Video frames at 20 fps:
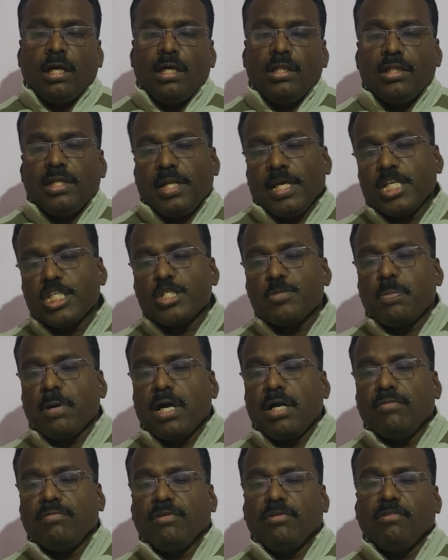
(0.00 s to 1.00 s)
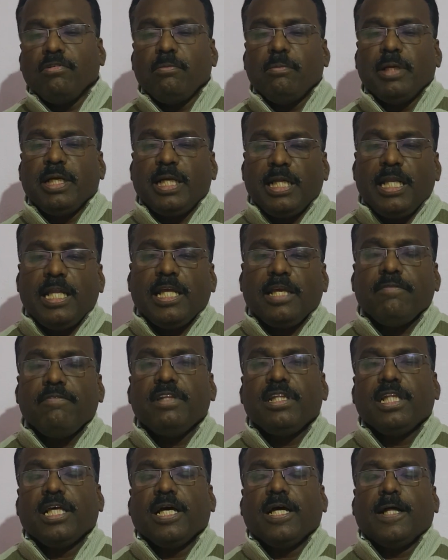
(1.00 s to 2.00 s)
In the next part we will be dealing
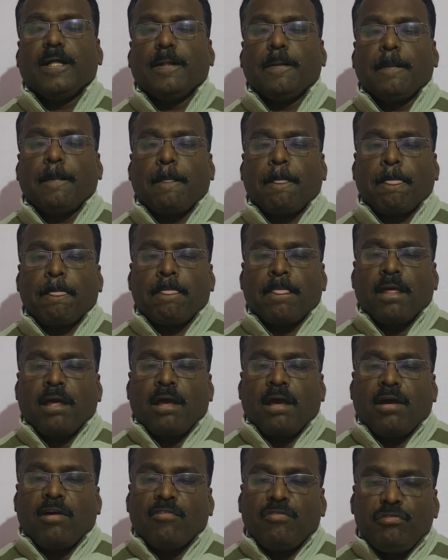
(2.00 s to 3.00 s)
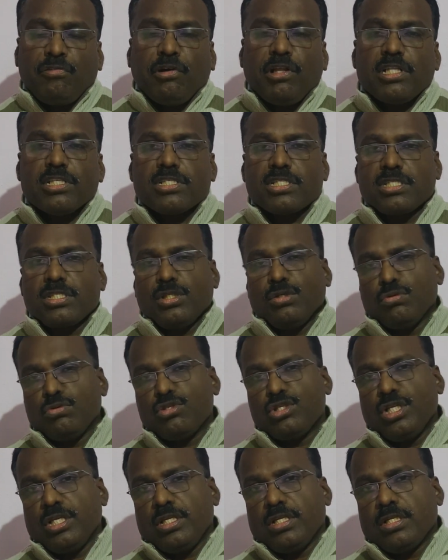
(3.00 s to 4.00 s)
with the fuels
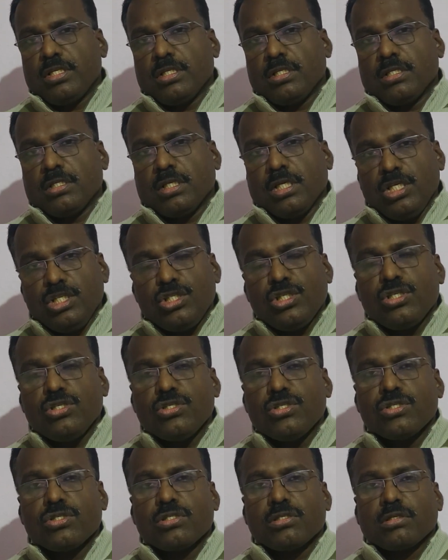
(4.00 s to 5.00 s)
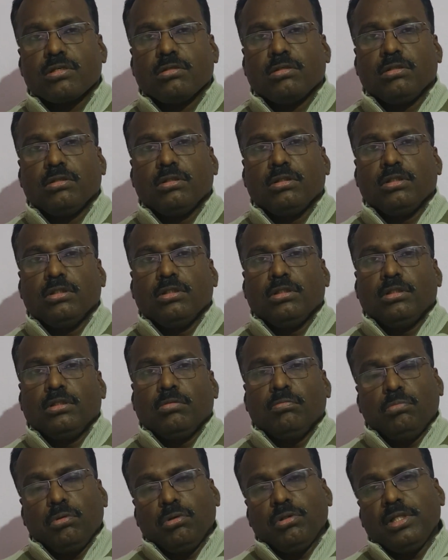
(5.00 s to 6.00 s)
used in engines,
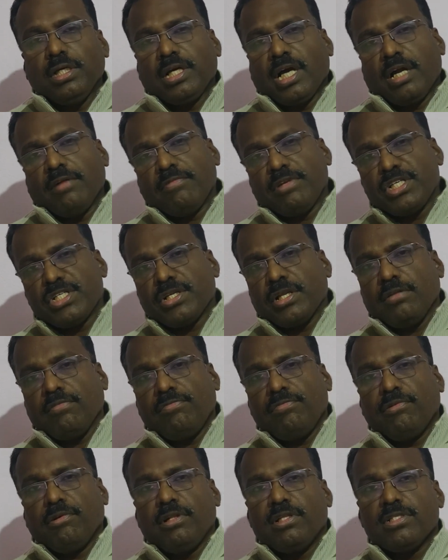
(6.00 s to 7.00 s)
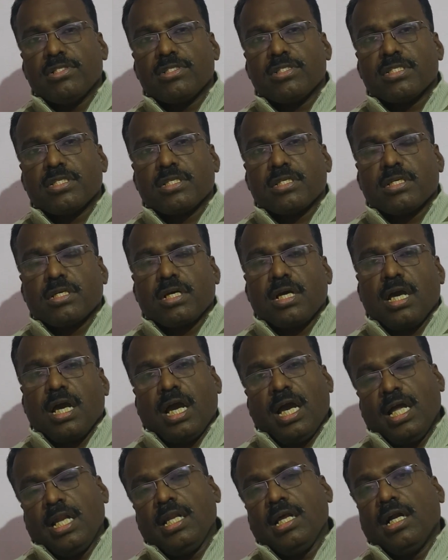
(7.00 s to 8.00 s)
both the conventional fuels
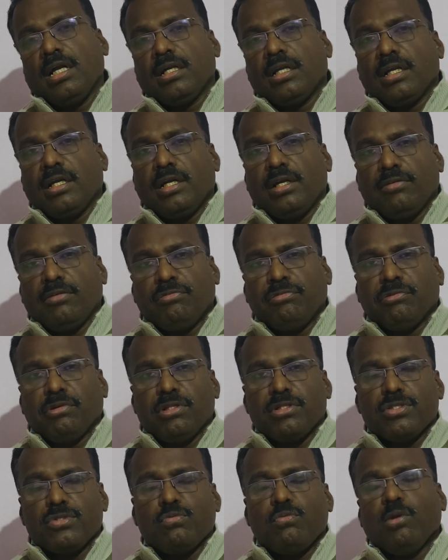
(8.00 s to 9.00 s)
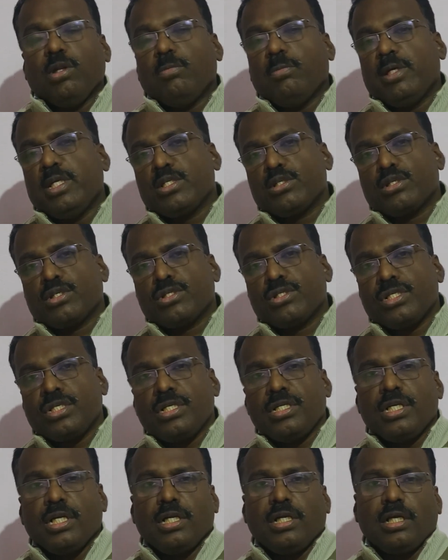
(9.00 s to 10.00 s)
and alternative fuels will be discussed
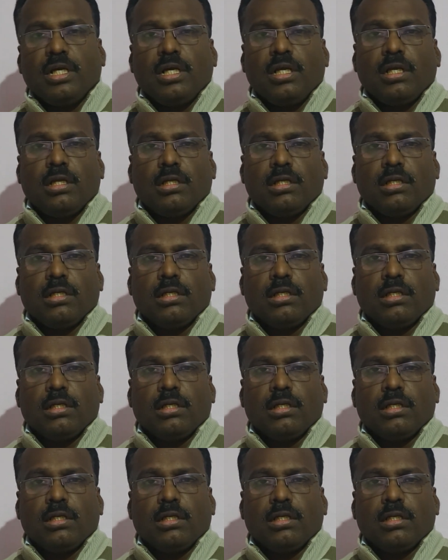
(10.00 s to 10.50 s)
in detail